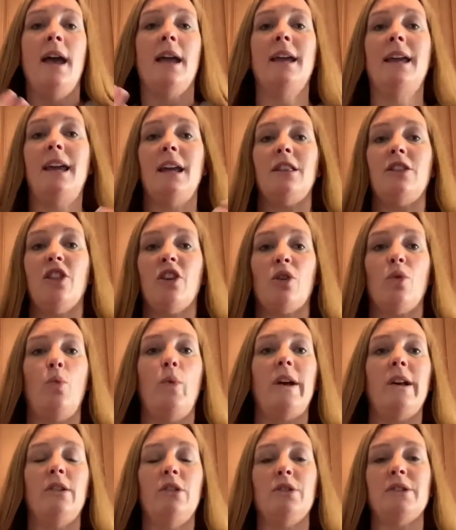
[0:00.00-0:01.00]
get their
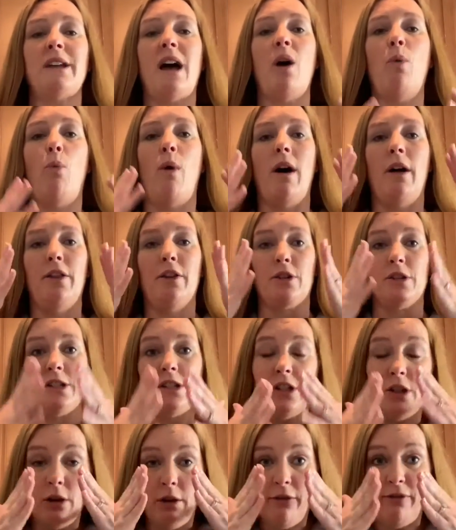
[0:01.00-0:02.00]
wiggles out while they're
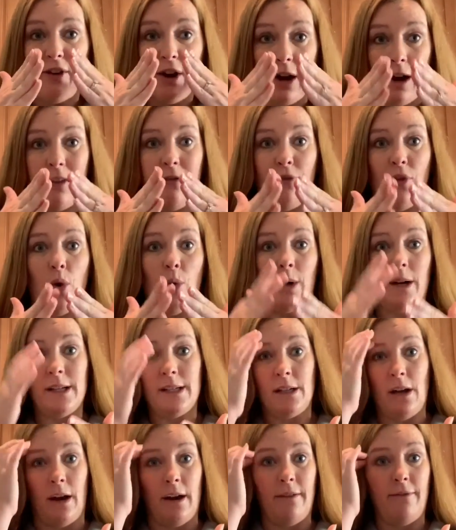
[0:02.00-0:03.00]
still very
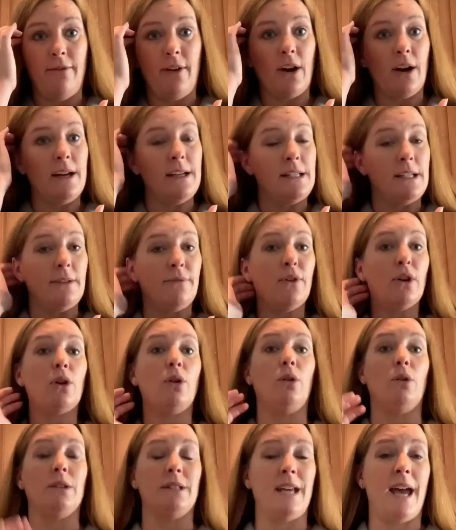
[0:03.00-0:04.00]
focused on a very
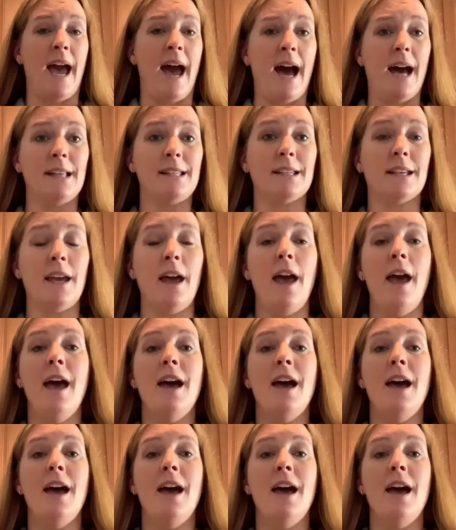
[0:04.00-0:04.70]
difficult task.